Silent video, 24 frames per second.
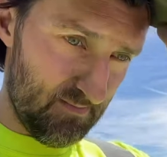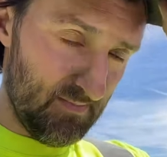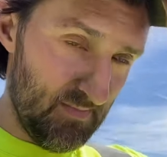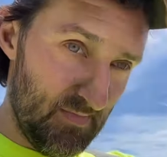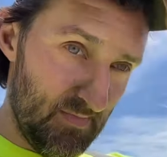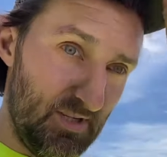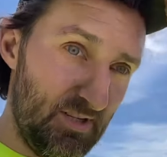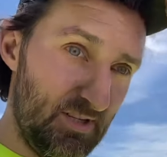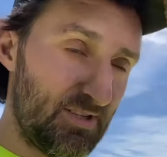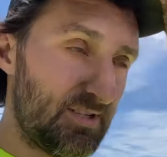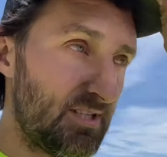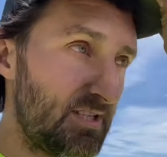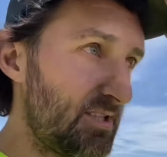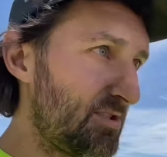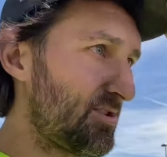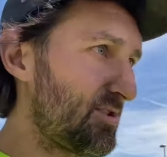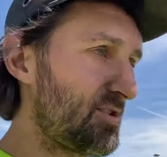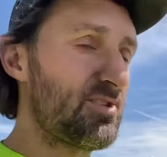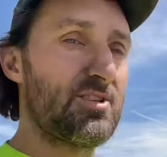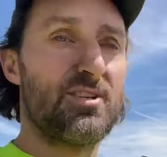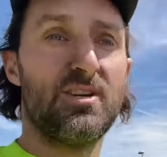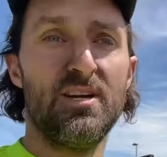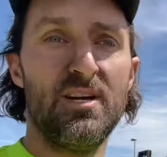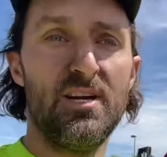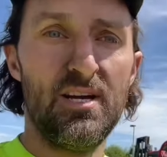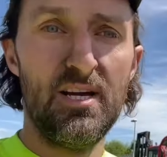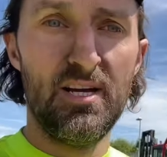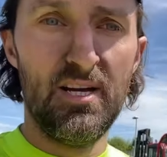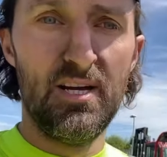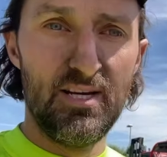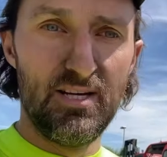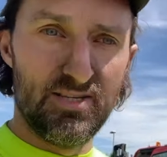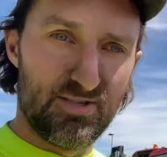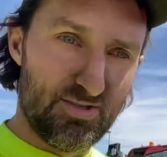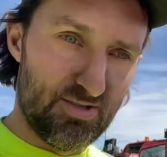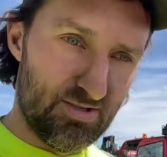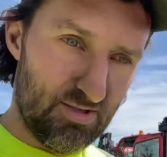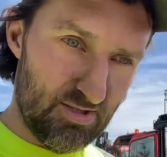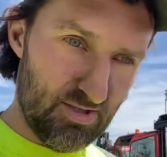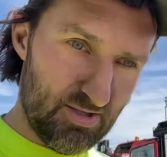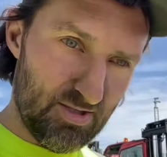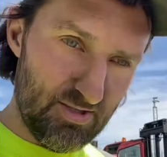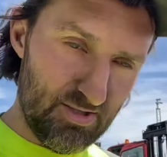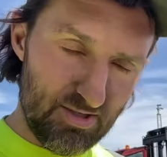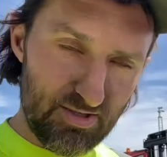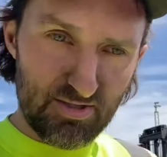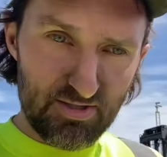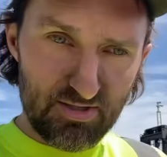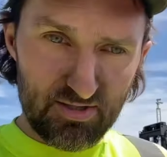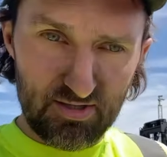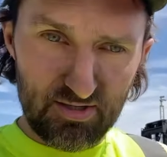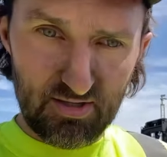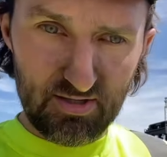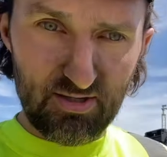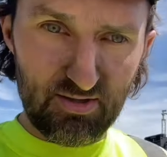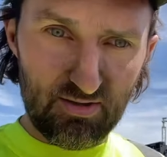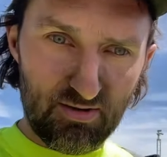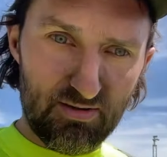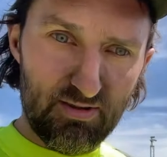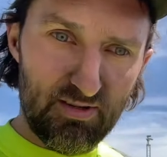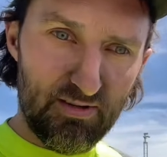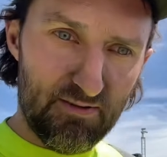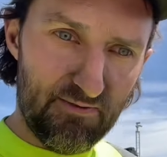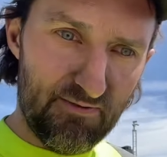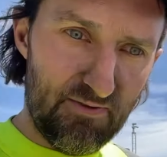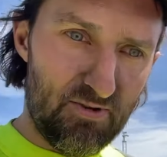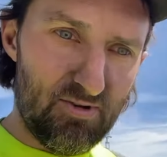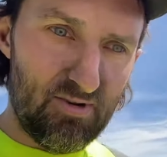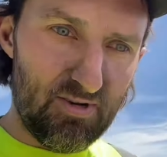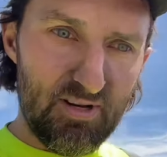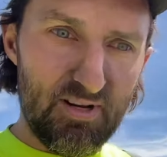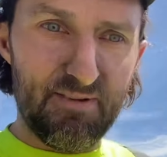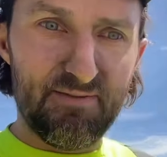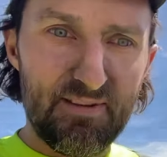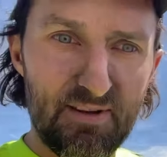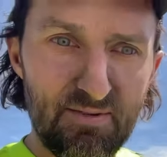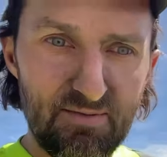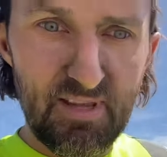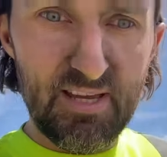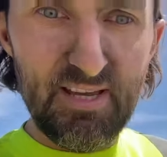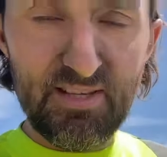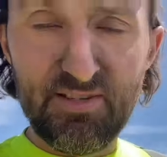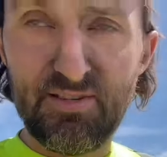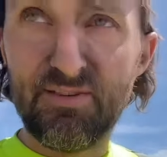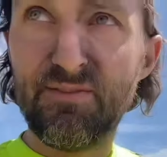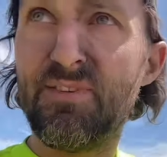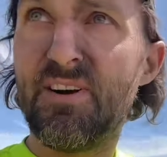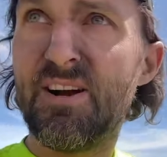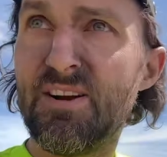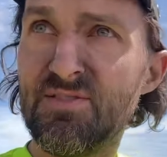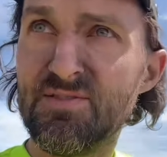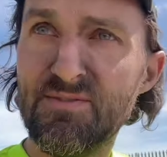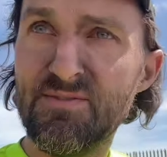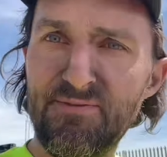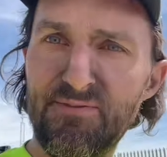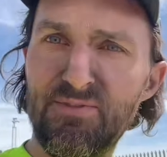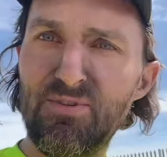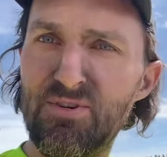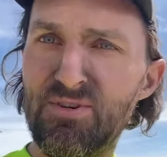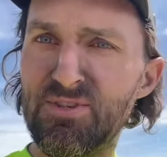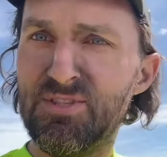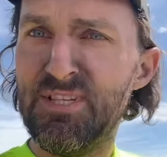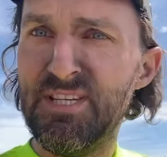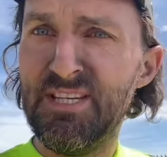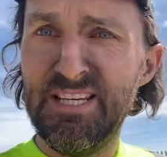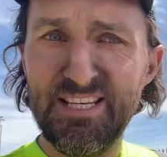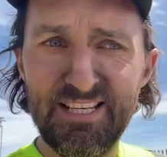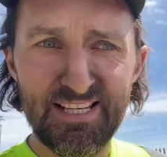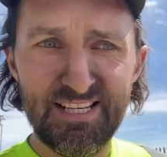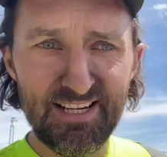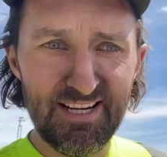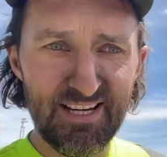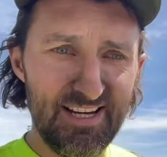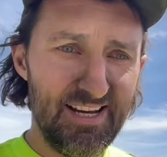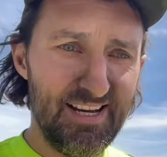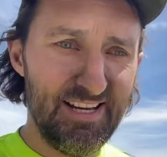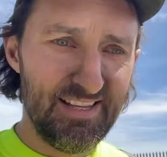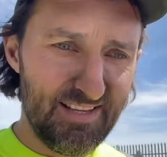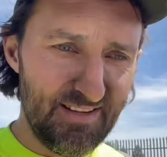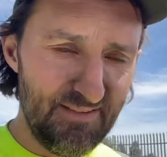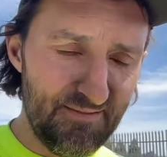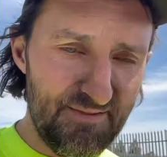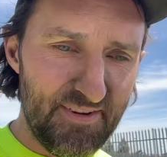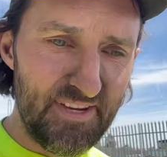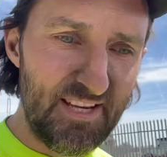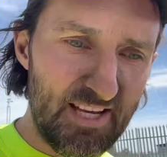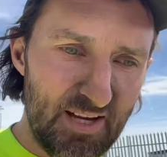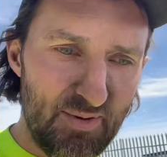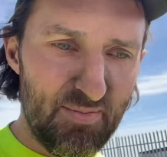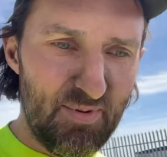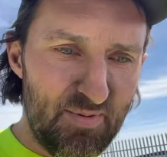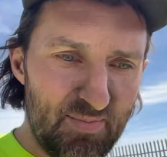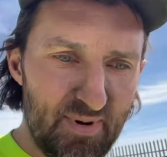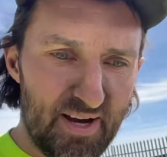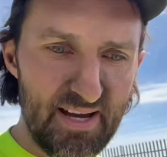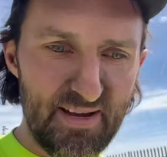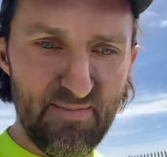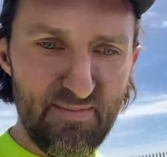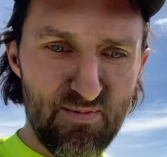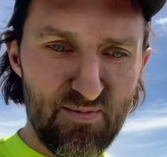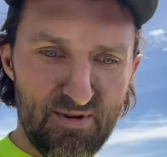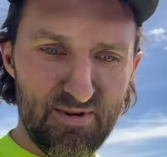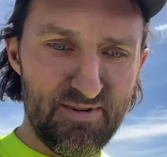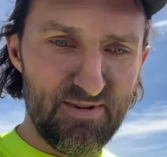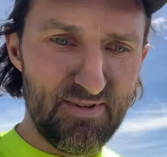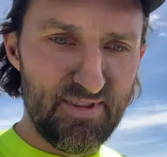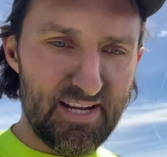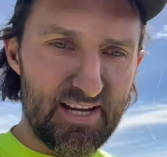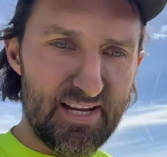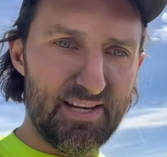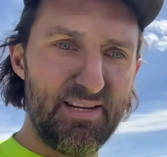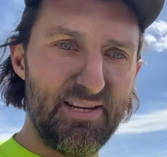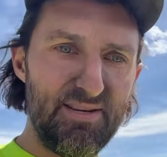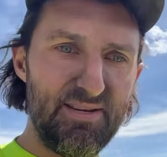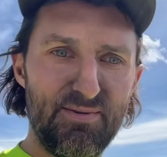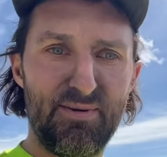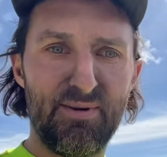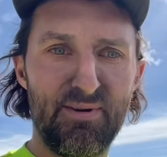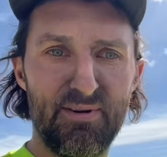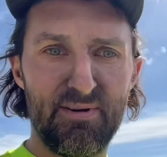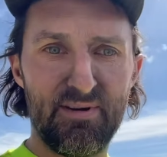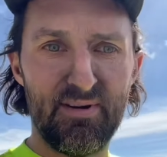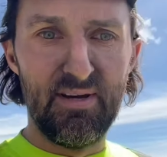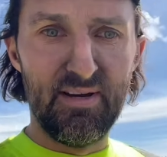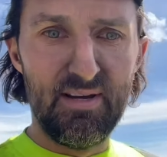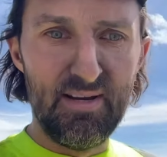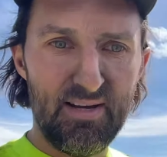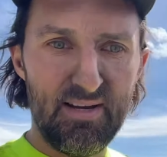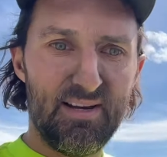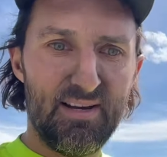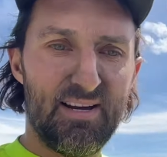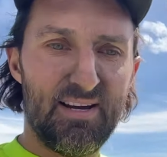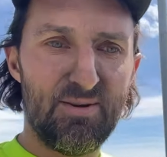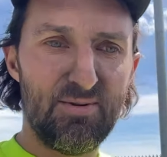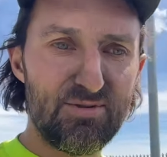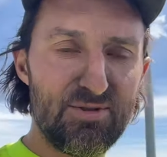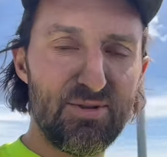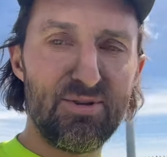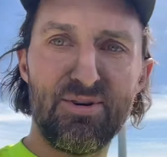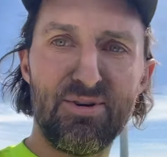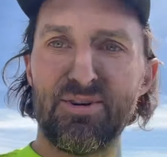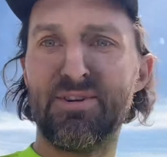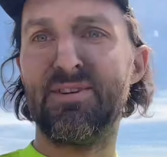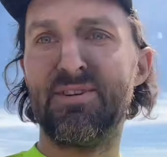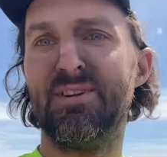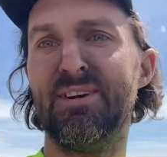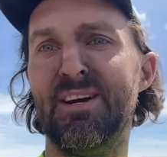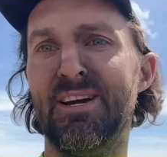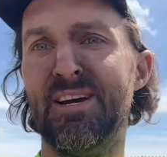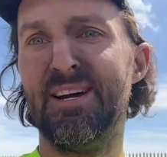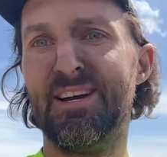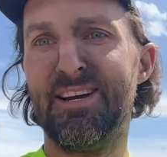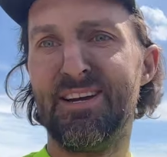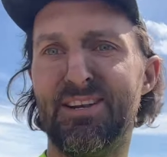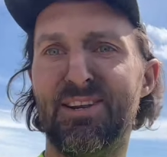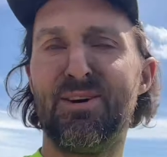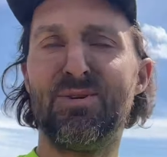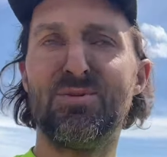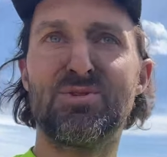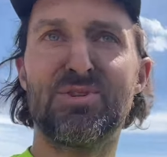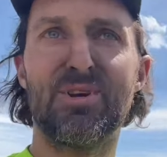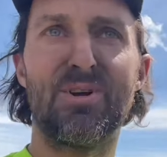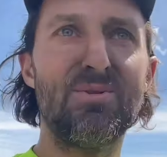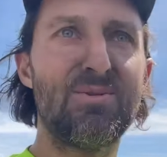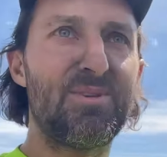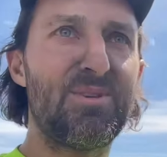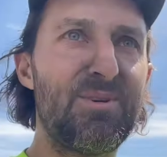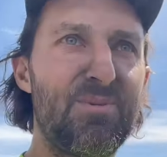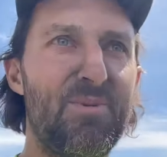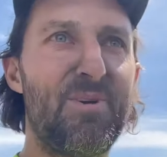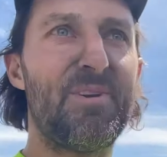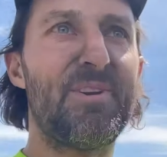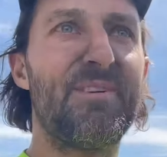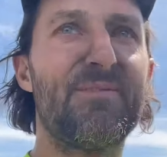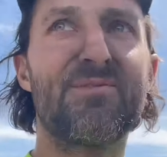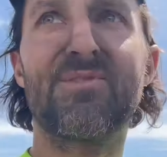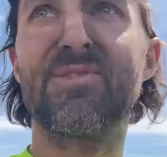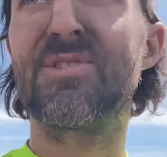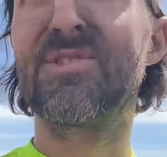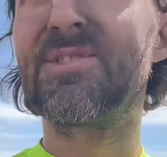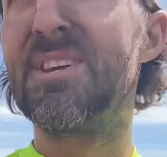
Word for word: because he's just sorted us a good little forklift out there 2014 didn't think I'd be buying one that new I was looking no joke the one I've just